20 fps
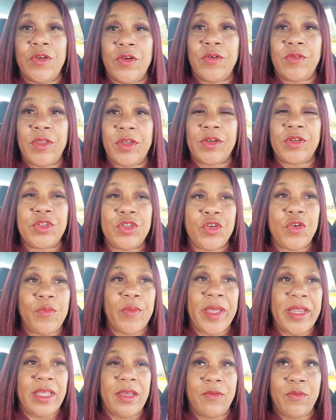There's so
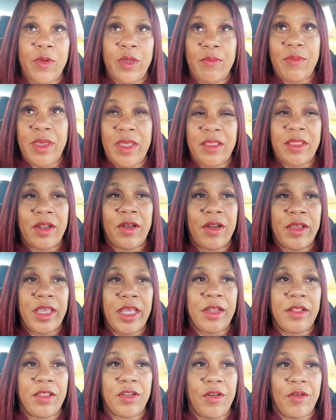many women that
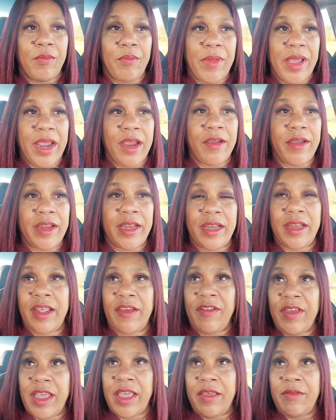are married
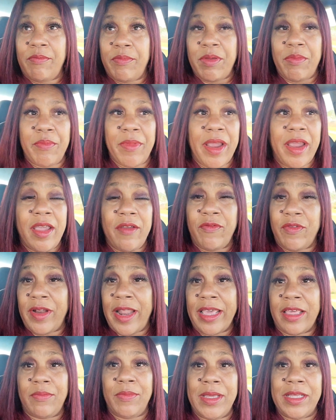and been married for,
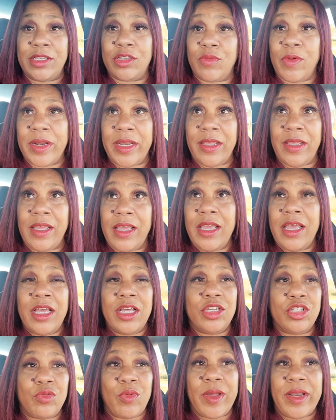like me, 20
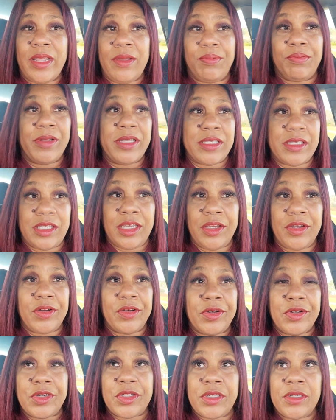plus
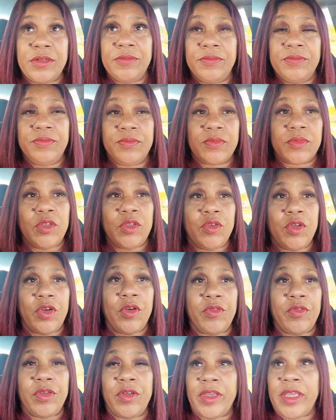years.
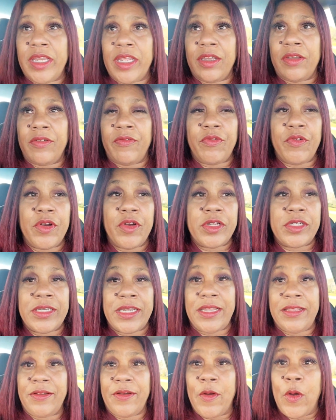They're getting divorced
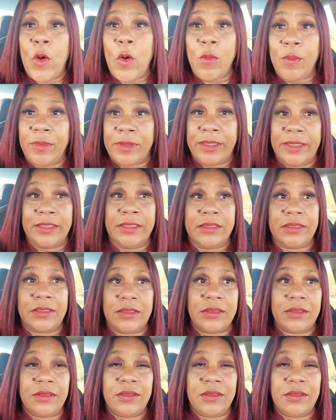and they're homeless.